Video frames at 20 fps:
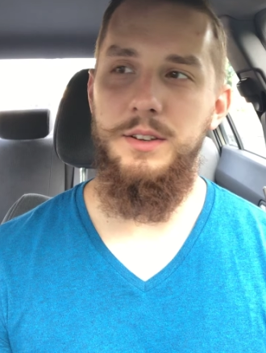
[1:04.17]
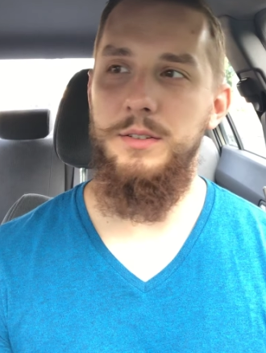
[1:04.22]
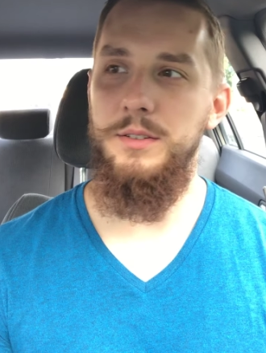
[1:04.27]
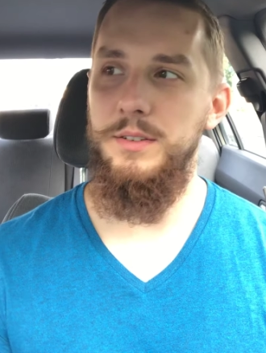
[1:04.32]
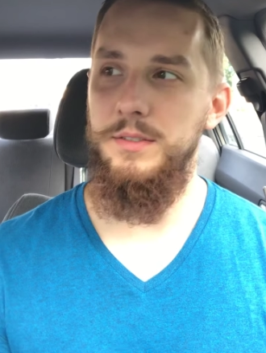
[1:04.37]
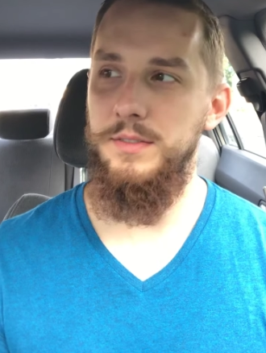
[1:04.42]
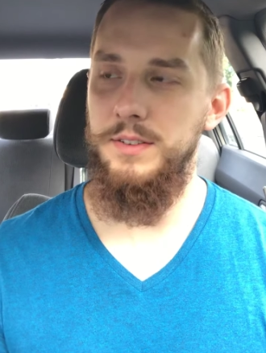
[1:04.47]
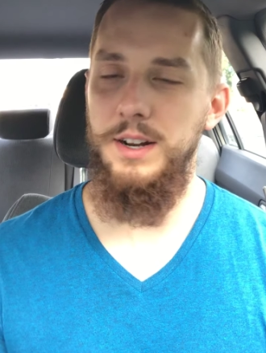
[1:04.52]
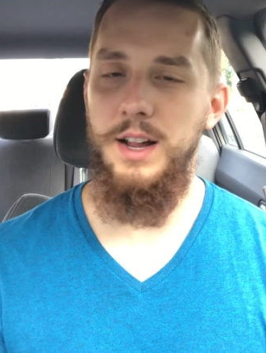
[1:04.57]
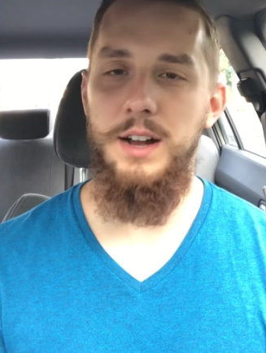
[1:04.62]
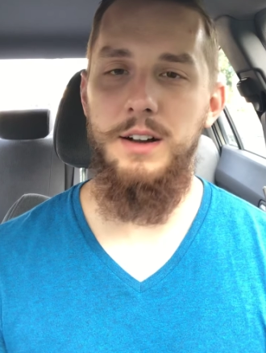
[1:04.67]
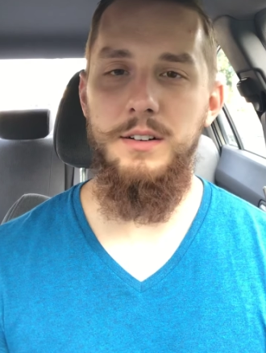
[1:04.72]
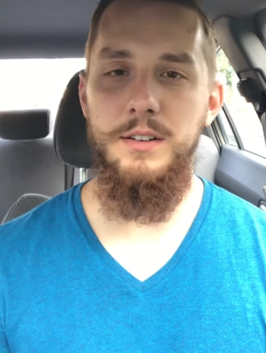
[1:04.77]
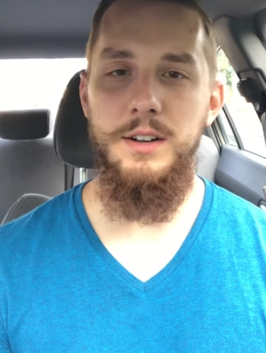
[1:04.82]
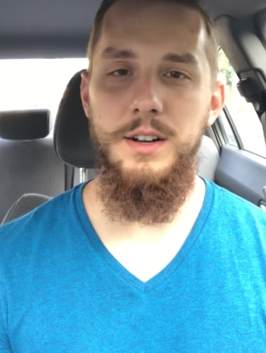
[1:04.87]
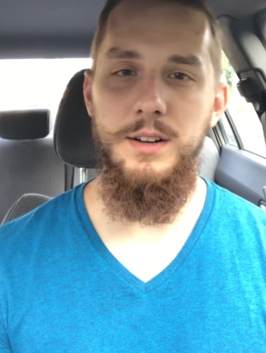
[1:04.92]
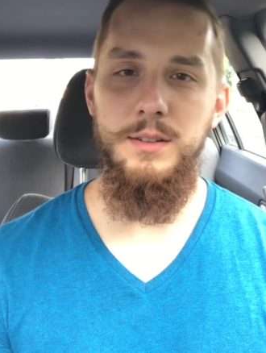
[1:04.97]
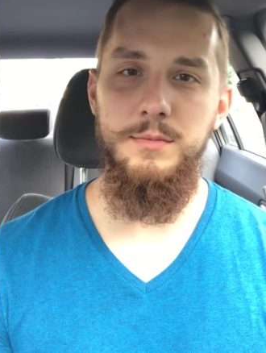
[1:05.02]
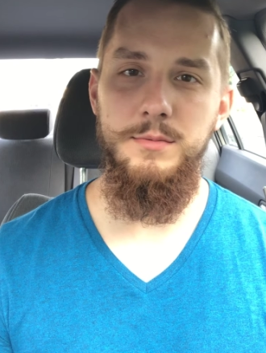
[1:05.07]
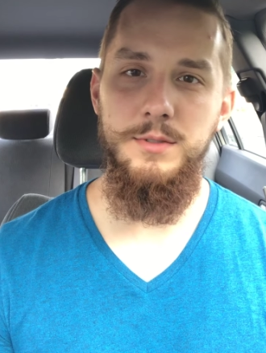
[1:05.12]
two different
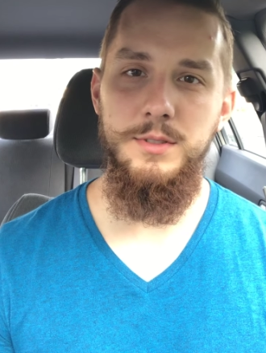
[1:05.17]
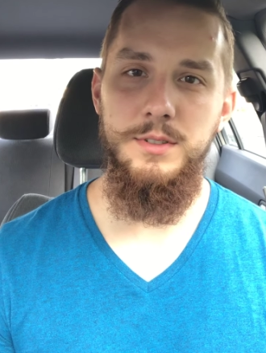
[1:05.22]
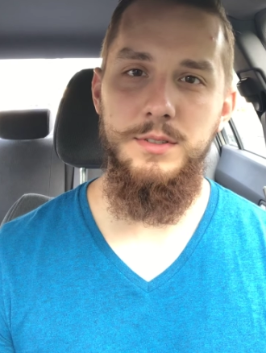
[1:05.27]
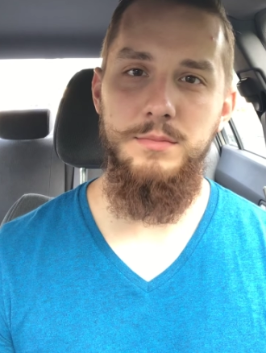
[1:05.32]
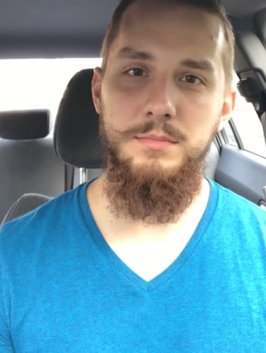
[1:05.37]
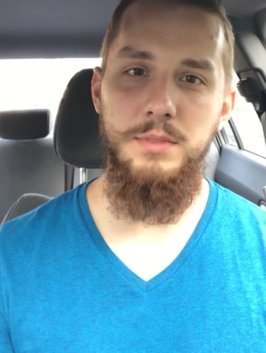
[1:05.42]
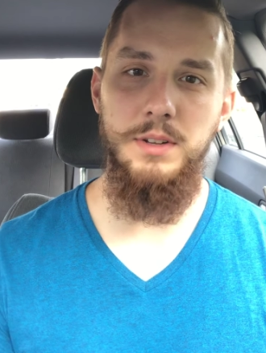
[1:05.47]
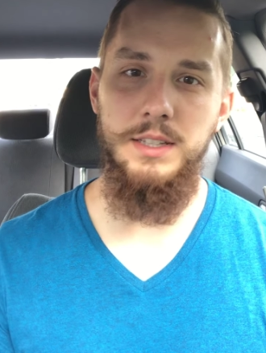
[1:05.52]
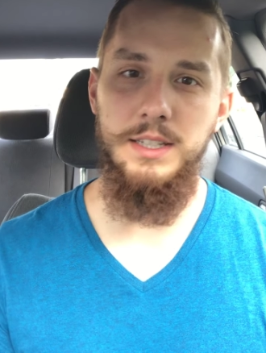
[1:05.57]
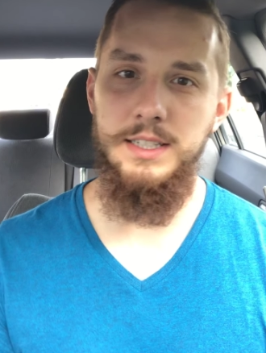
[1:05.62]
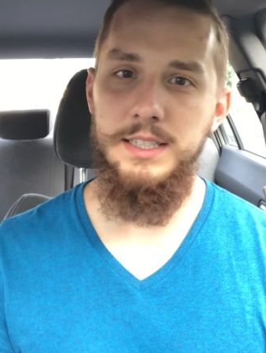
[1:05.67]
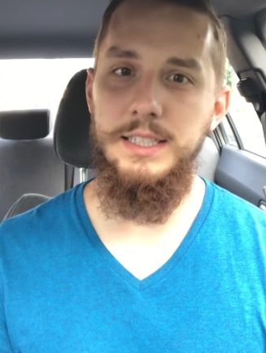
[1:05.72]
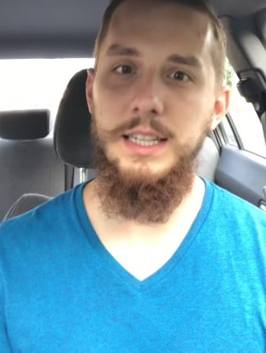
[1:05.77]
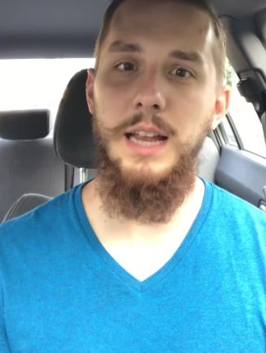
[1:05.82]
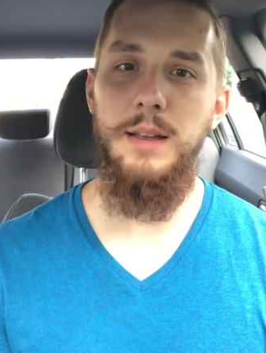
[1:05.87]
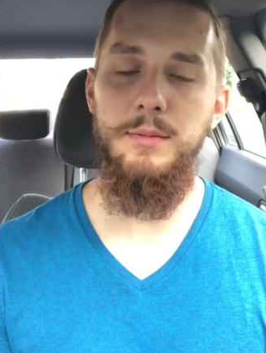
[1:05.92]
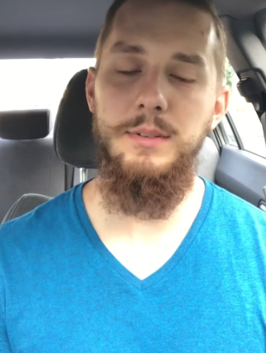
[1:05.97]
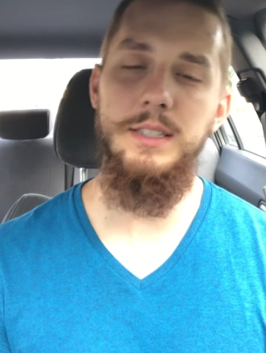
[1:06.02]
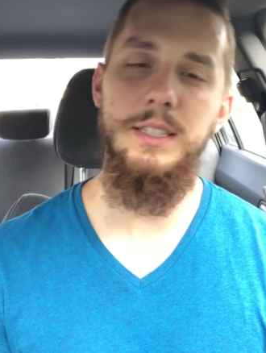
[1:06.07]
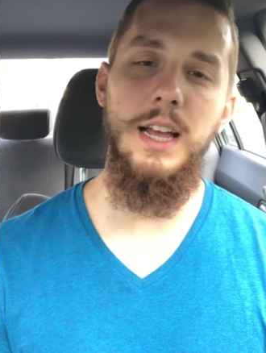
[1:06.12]
outcomes, but the
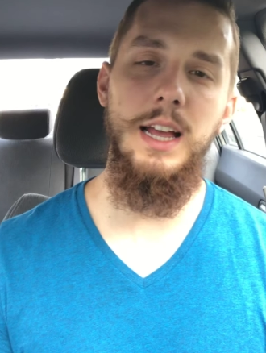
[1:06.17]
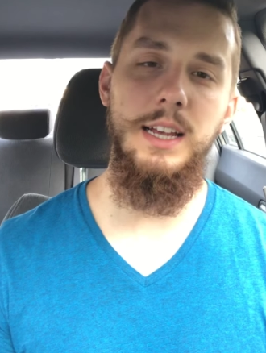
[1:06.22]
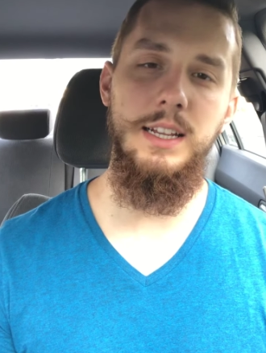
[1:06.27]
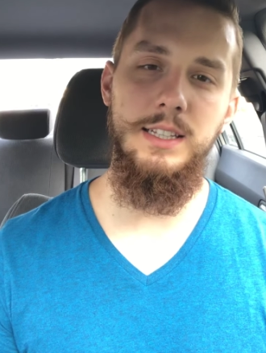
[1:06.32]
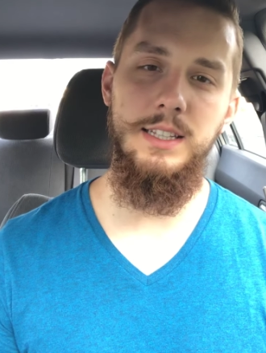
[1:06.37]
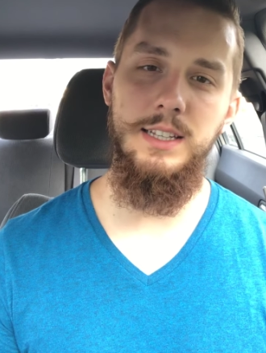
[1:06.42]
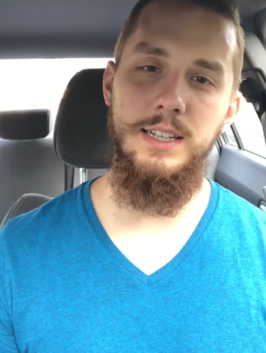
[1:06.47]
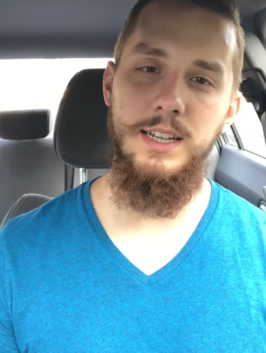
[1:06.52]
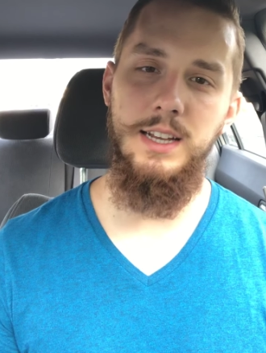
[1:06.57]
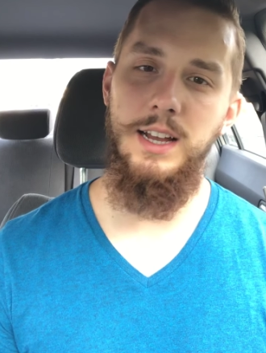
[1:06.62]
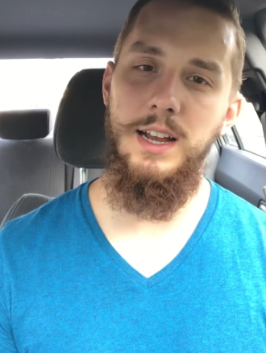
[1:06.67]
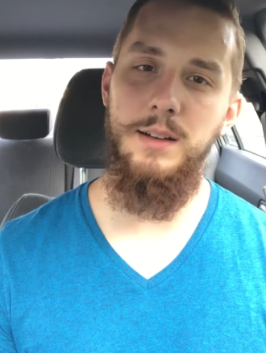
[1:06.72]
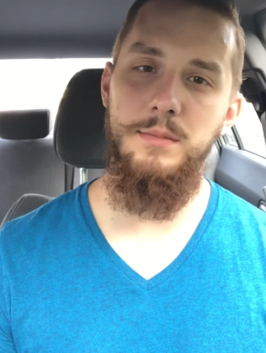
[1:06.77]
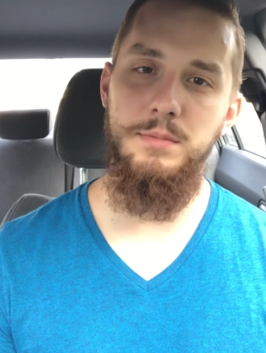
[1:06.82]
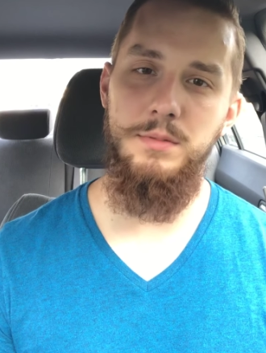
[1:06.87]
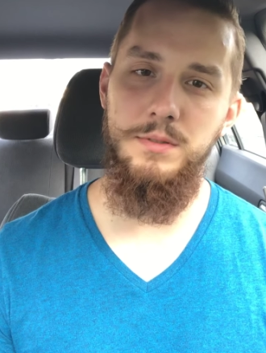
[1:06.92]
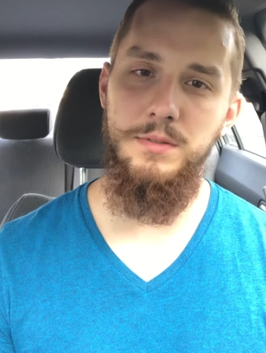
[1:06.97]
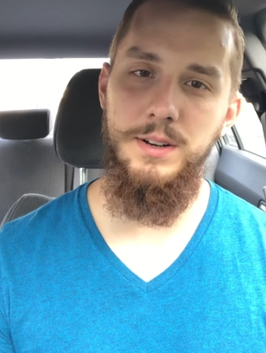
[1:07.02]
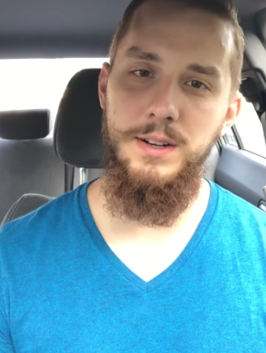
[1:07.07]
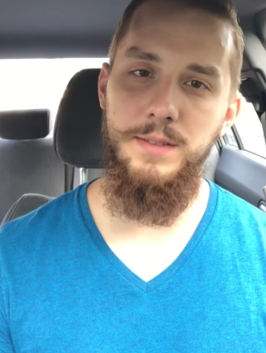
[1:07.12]
same exact thing
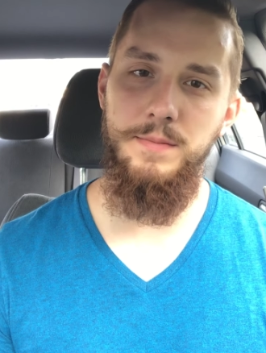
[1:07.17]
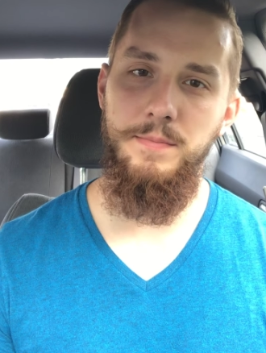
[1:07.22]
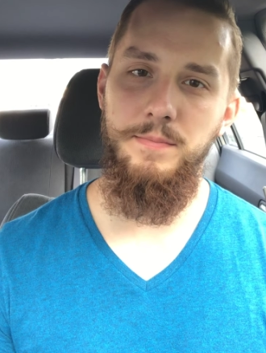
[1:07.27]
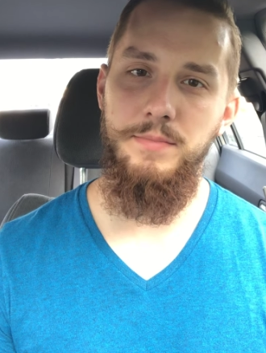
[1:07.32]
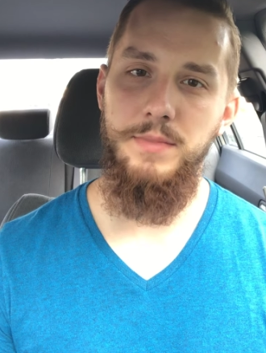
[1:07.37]
happened, right?